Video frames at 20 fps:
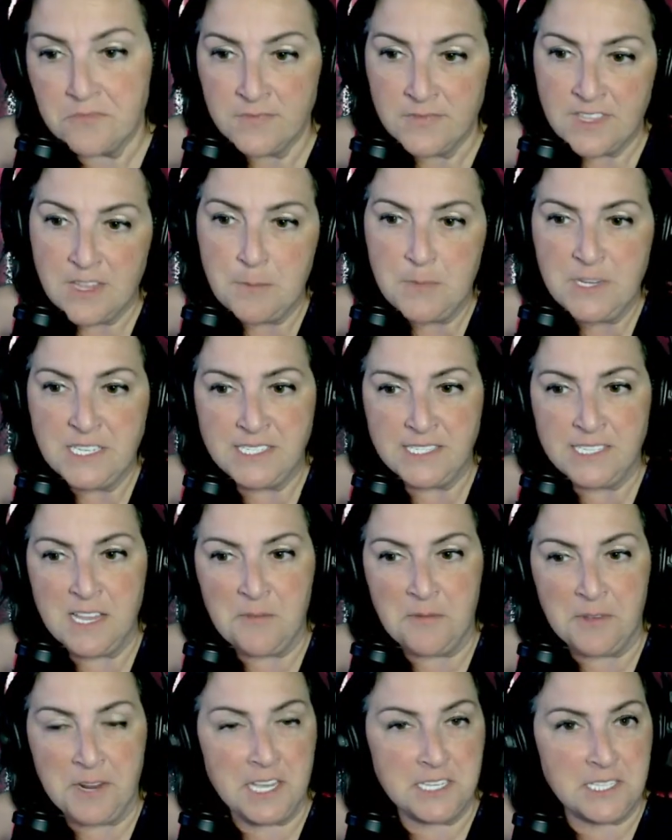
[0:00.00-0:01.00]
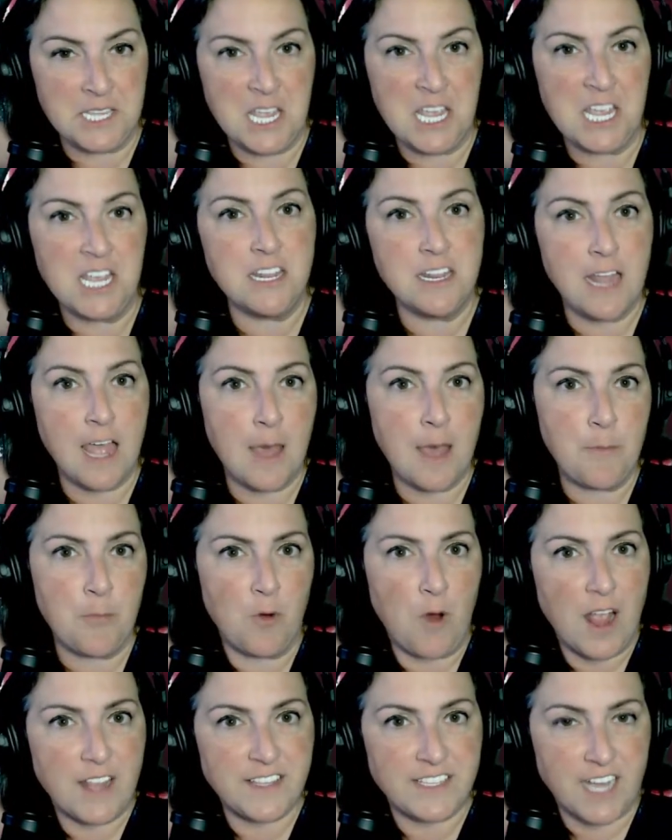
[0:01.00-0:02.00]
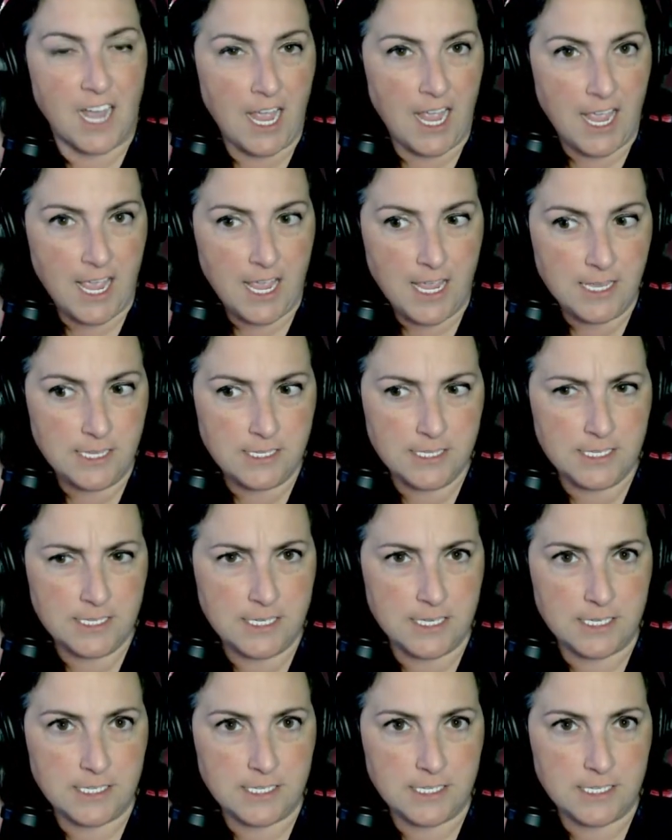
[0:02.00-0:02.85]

Let me see if it has hidden apparatus.